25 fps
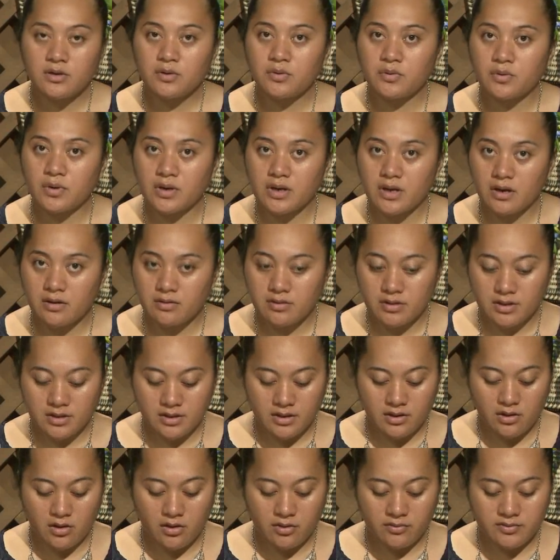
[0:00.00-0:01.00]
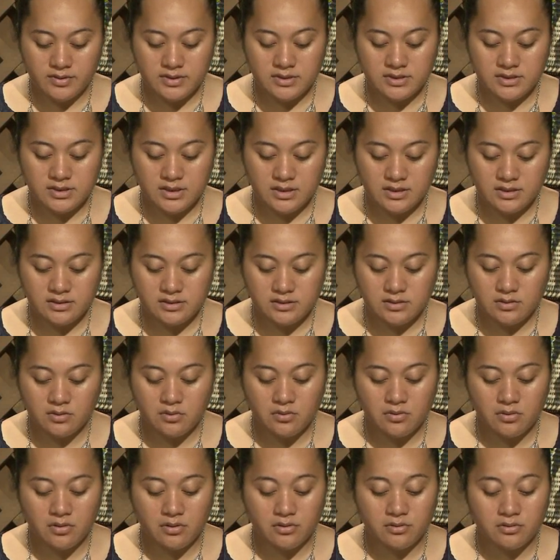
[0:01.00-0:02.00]
who are currently overseas
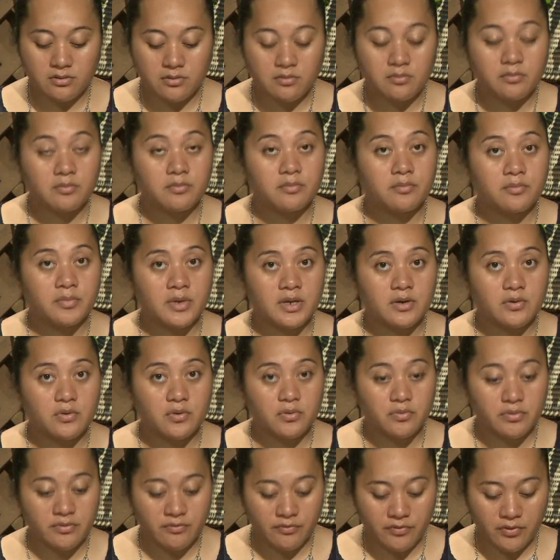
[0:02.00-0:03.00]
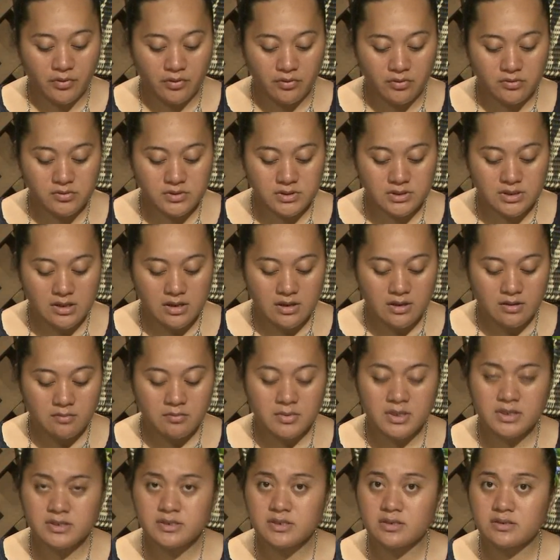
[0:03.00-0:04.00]
on medical referrals,
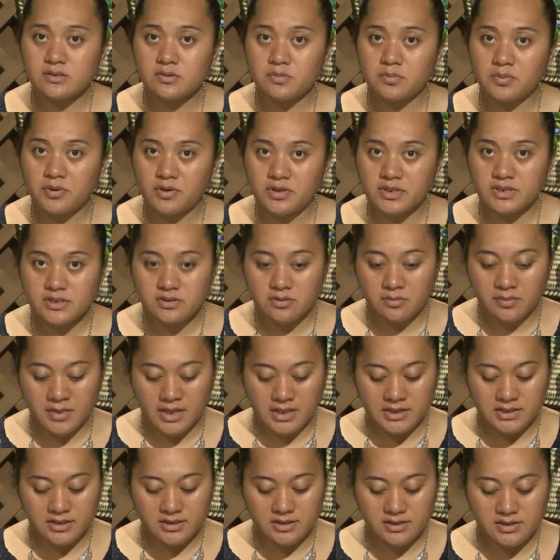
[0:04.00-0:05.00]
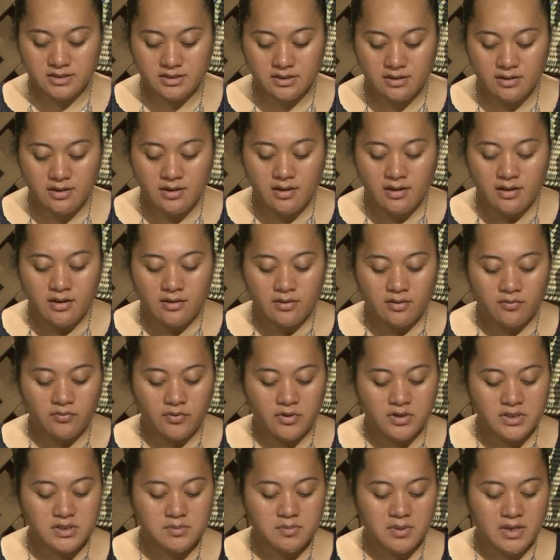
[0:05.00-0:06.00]
meetings or personal matters. The
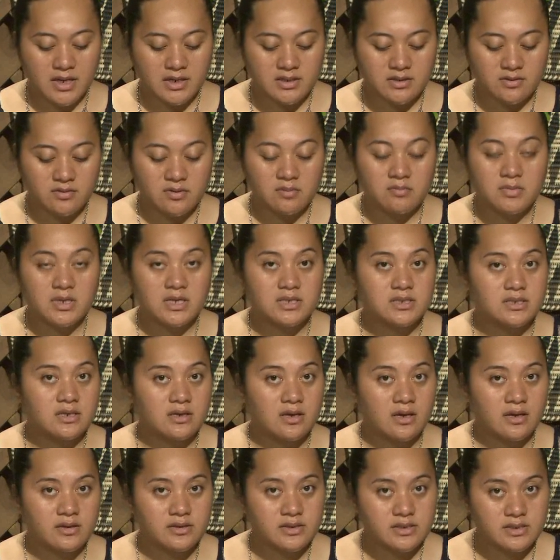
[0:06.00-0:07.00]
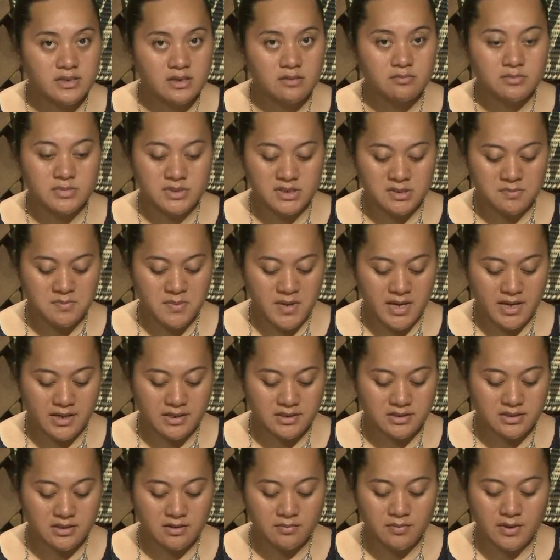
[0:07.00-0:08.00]
first part of the meeting had some
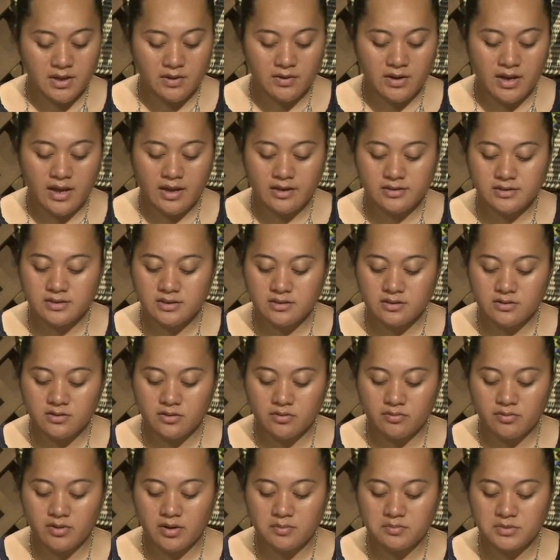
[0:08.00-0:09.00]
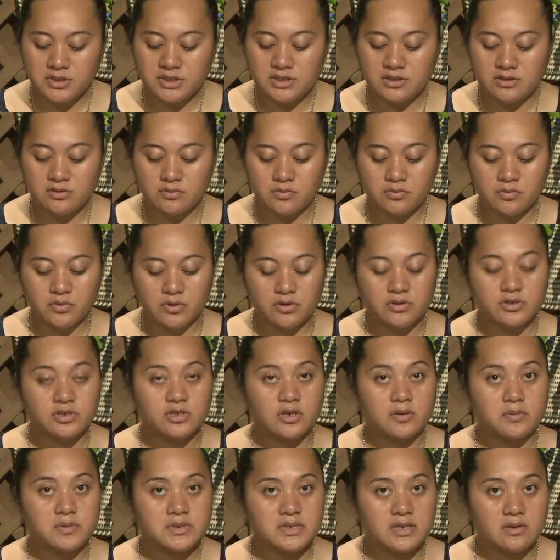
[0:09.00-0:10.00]
debate about anti-corruption
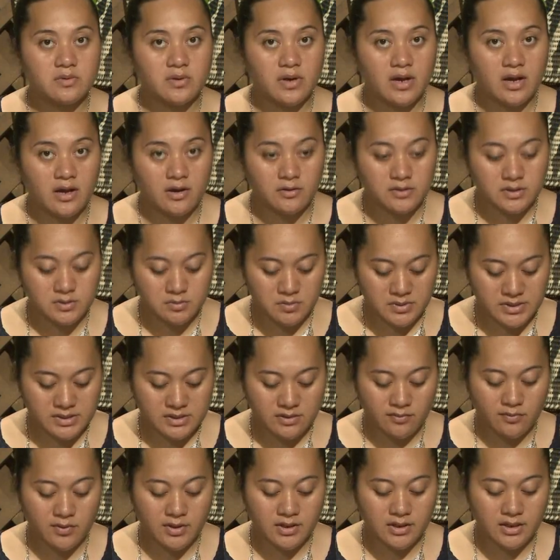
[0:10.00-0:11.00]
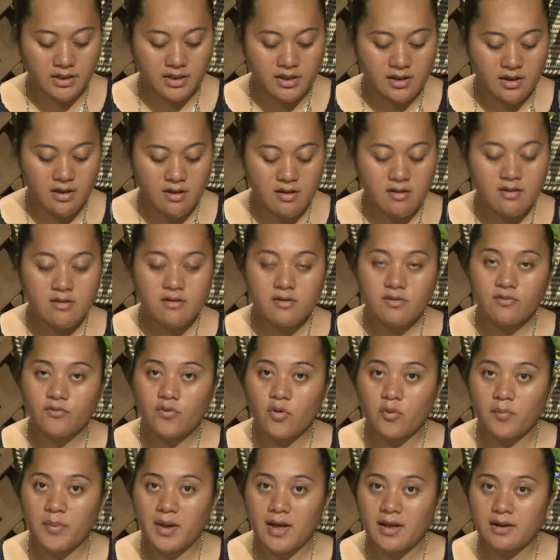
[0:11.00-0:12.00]
workshops that were held specifically
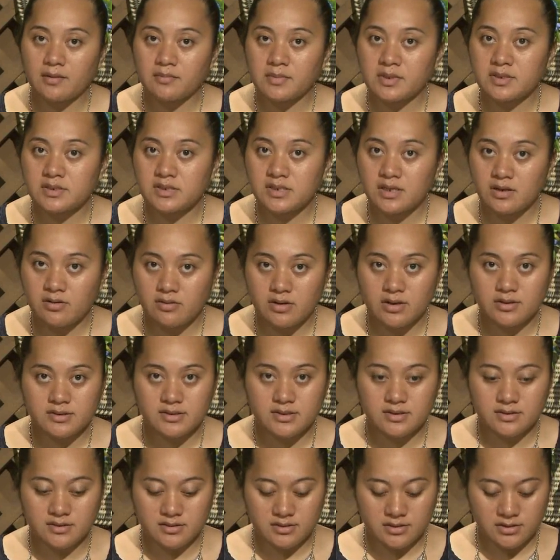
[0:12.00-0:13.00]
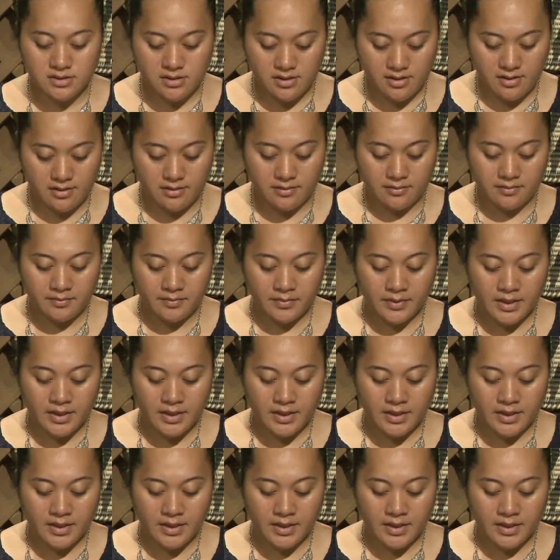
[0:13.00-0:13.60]
for parliamentarians this year,